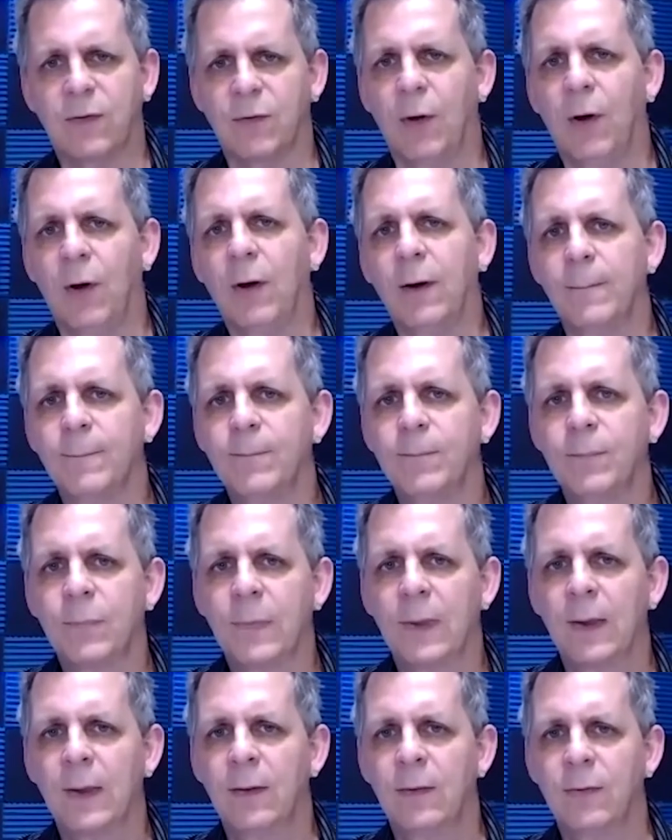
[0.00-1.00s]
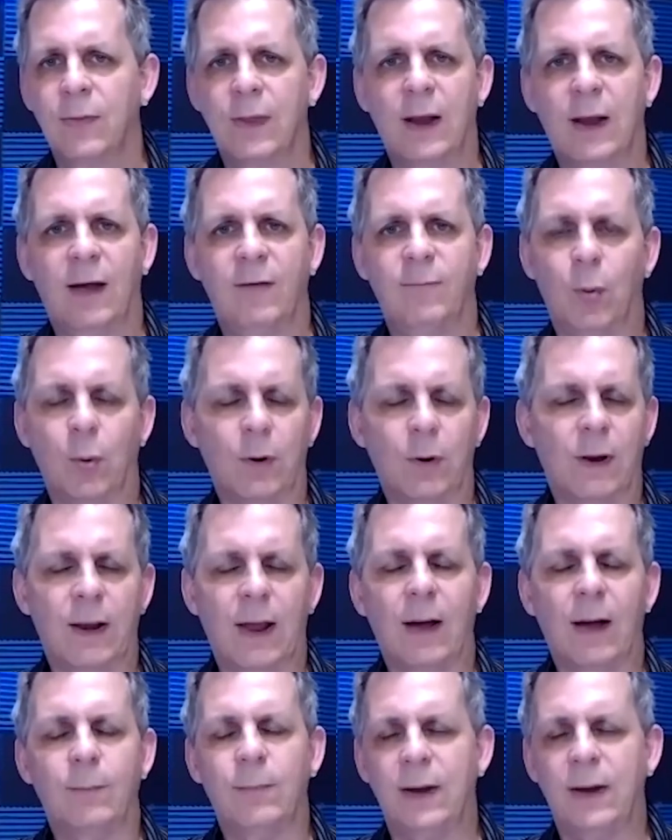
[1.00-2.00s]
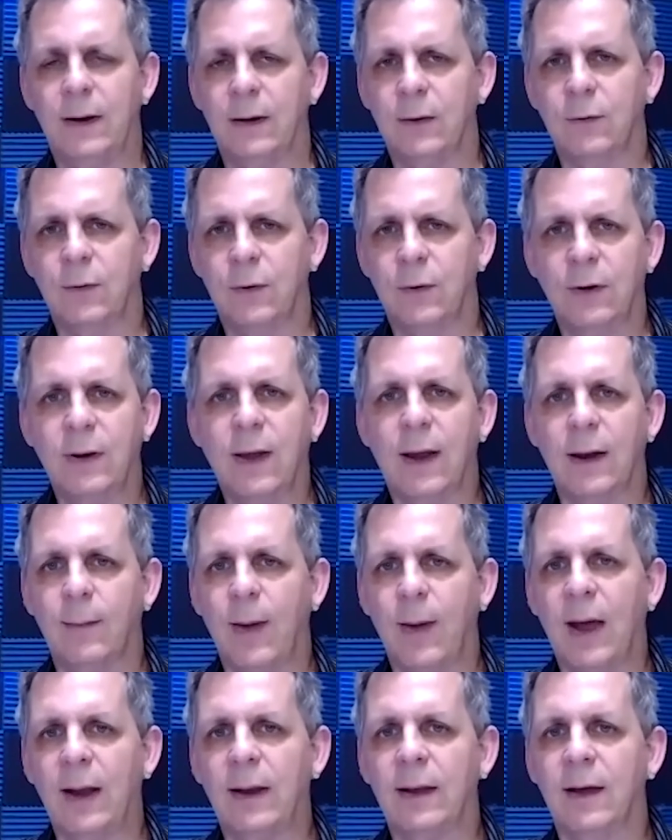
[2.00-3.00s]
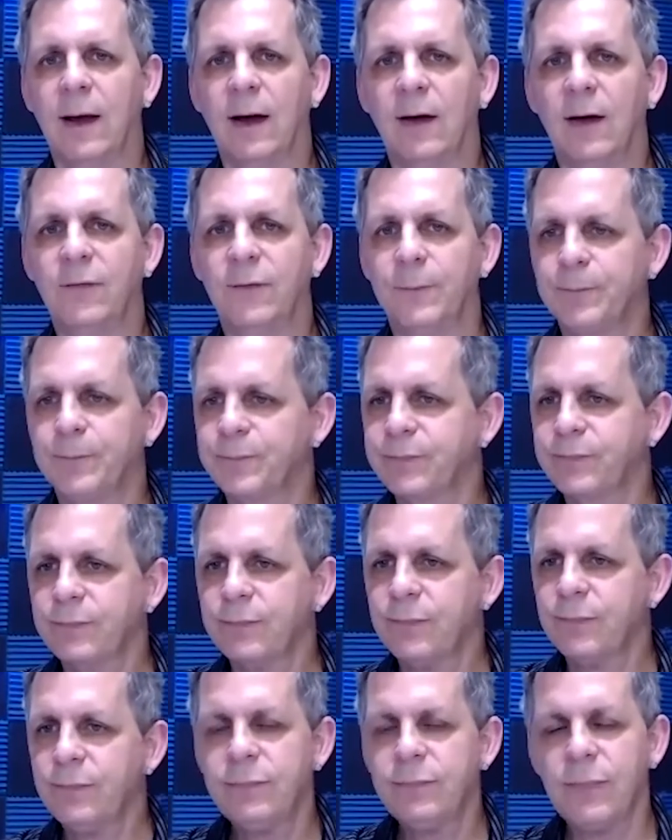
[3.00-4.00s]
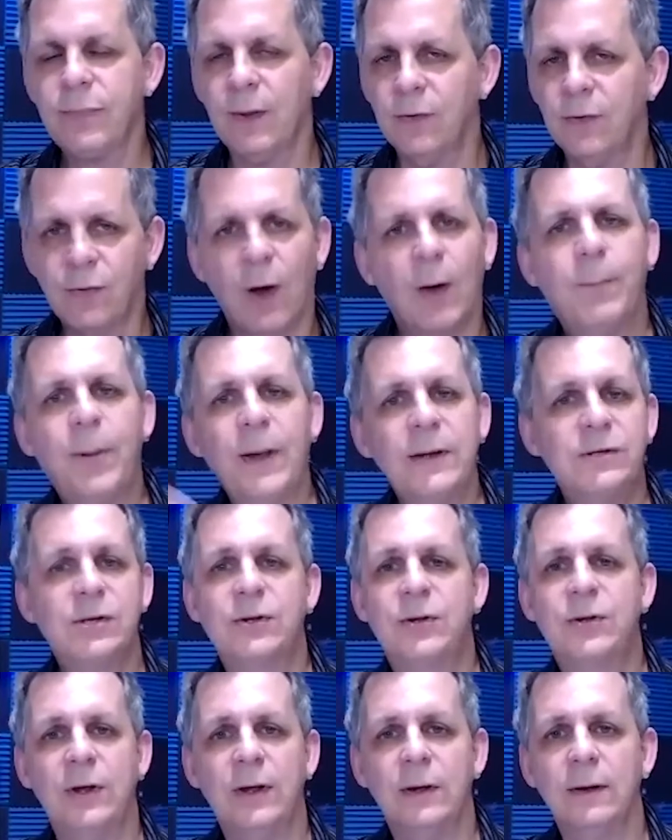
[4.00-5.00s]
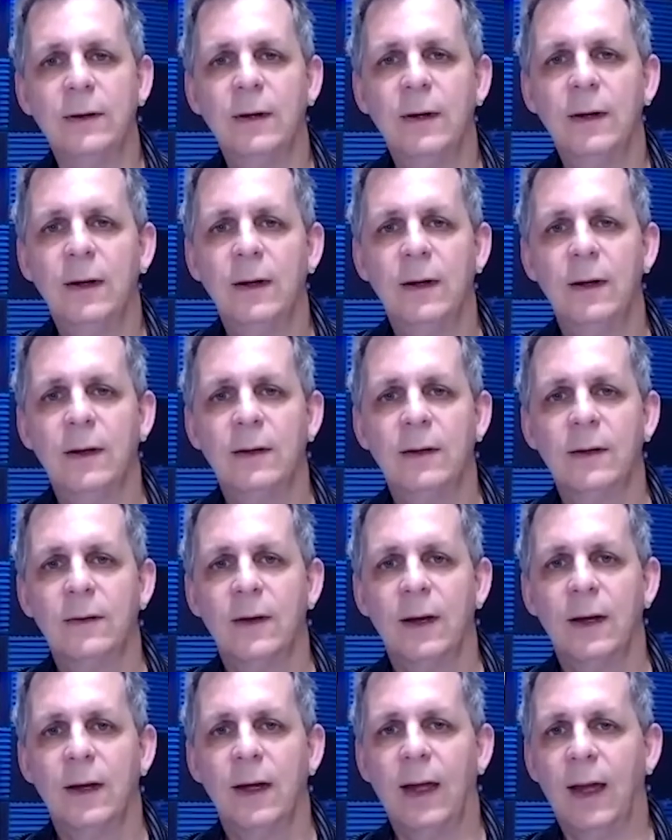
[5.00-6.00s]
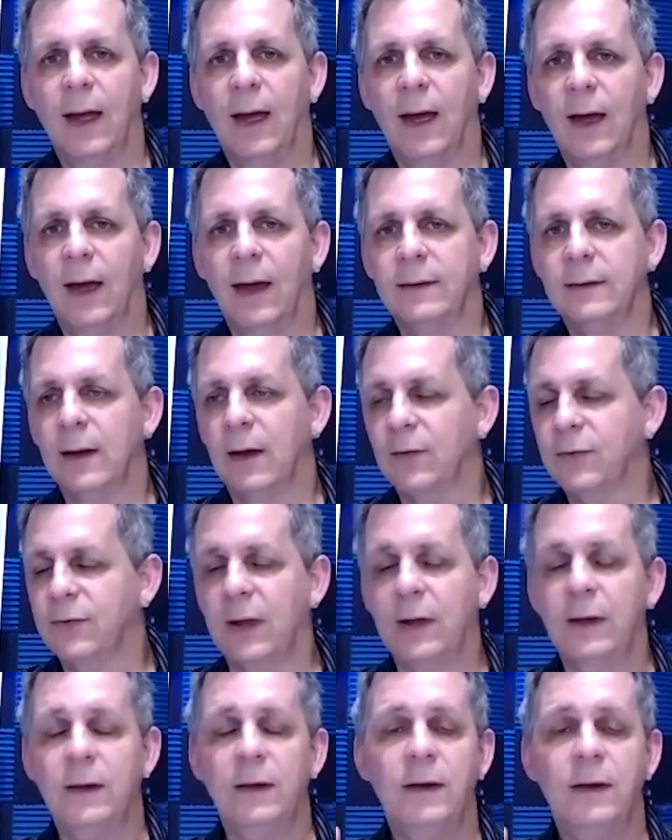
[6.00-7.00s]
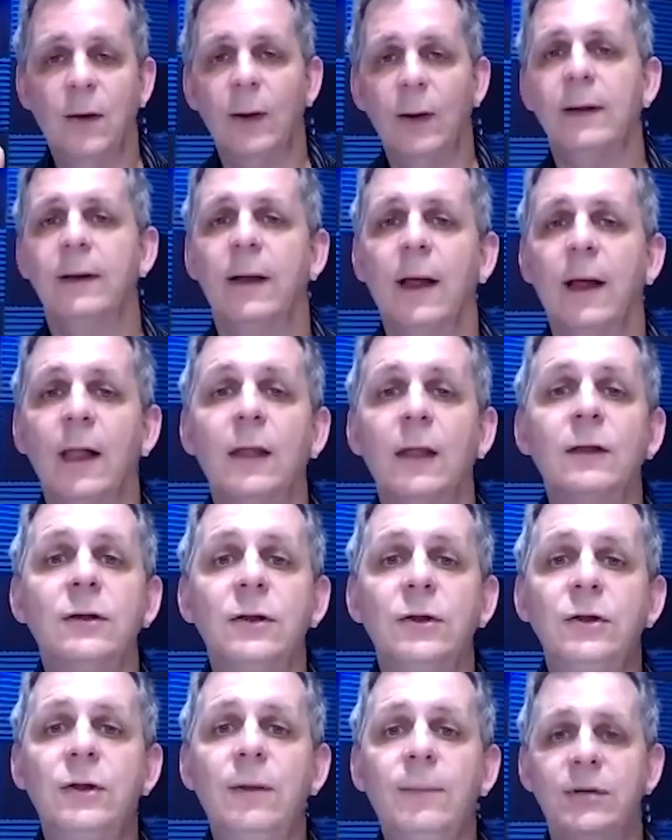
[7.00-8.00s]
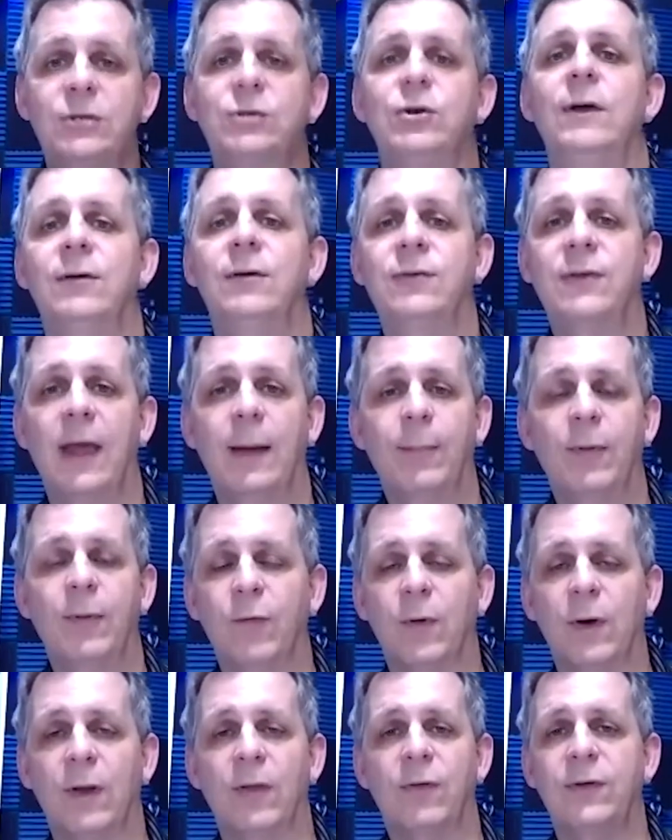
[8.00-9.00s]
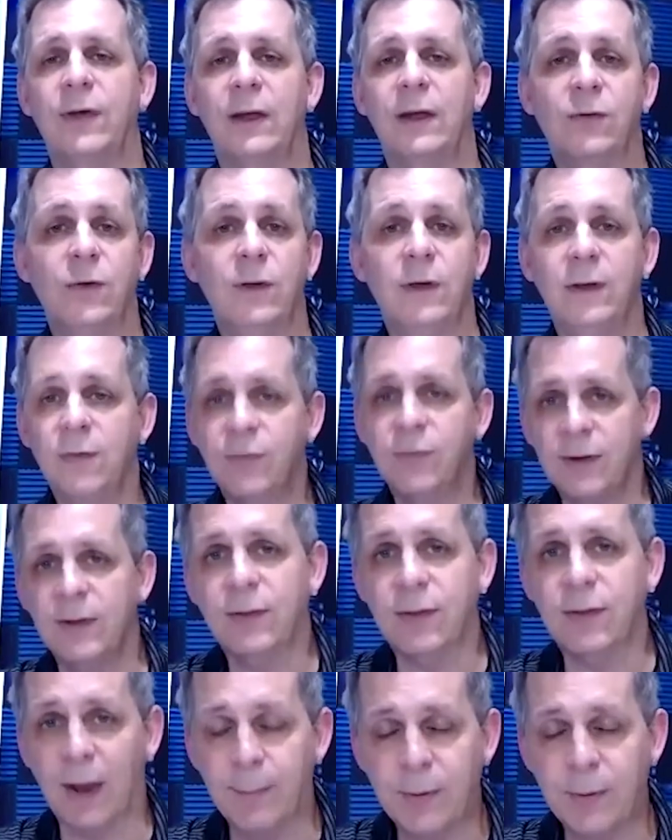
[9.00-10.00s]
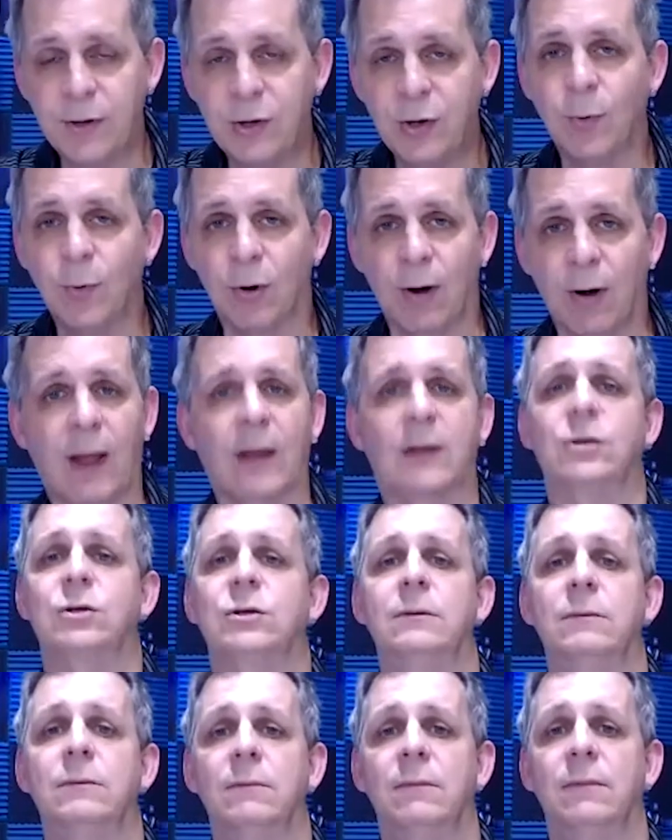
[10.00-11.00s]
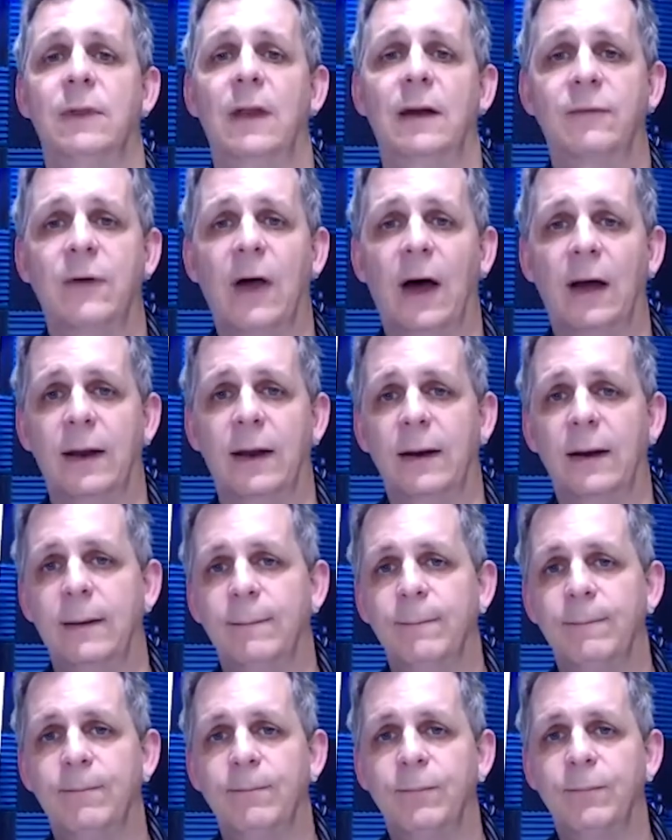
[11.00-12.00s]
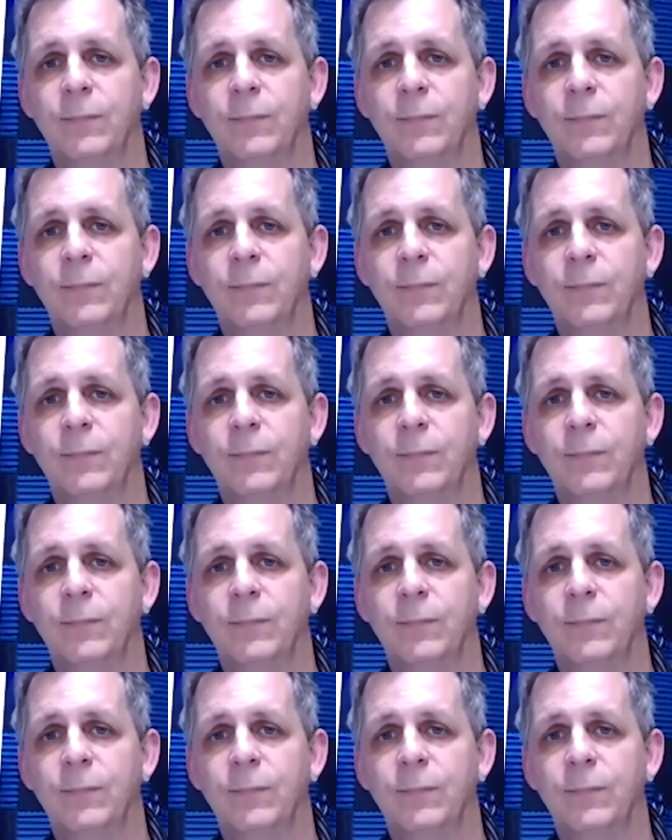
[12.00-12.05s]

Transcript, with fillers: minutes long, that I boarded out and made a good animatic of. So I'll pitch it to you, and I'll say, you know what? Let me show you a sample of one of the scenes so you can see the type of humor action that I've got in it.